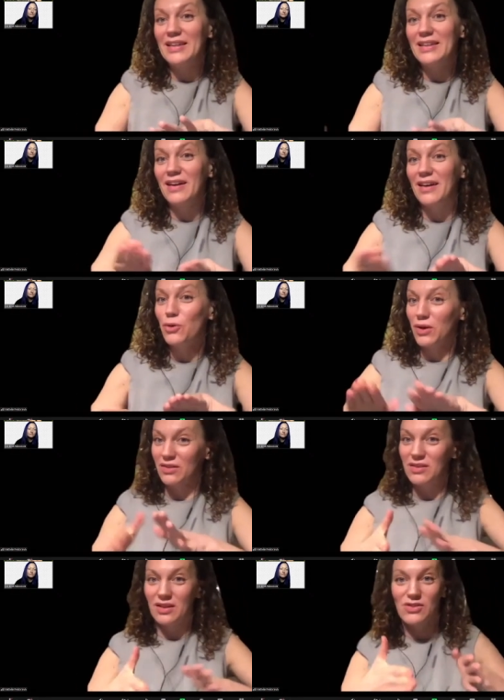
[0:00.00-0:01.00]
I got
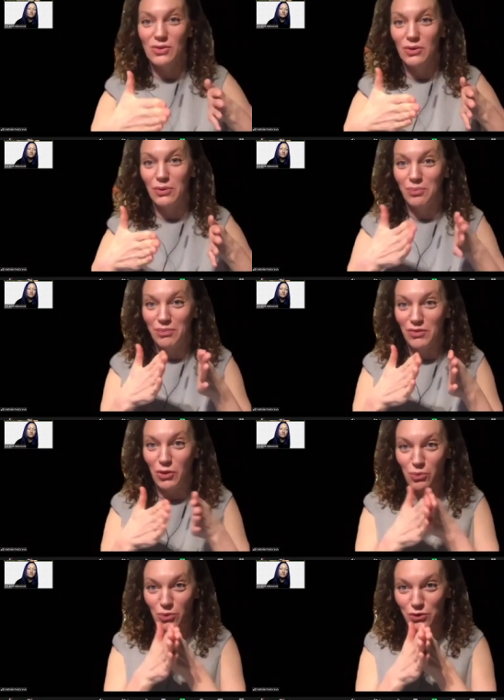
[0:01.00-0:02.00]
it that you
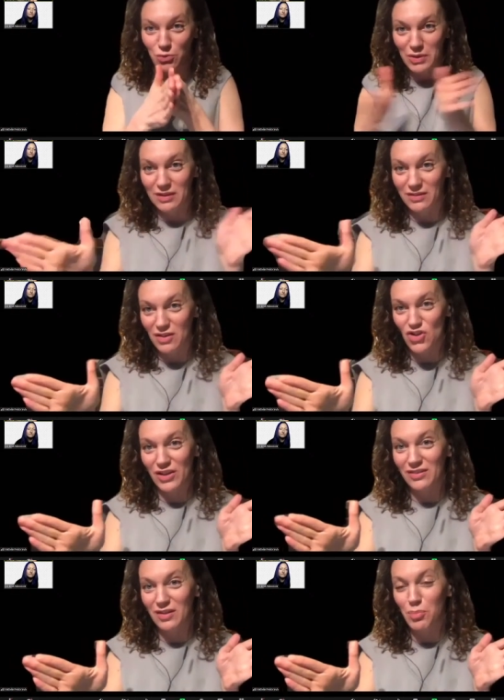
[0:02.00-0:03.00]
don't want to be in the
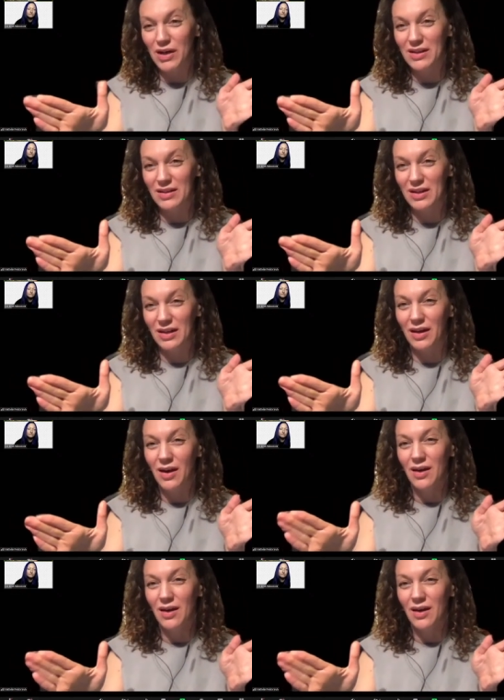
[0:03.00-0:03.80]
gender binary,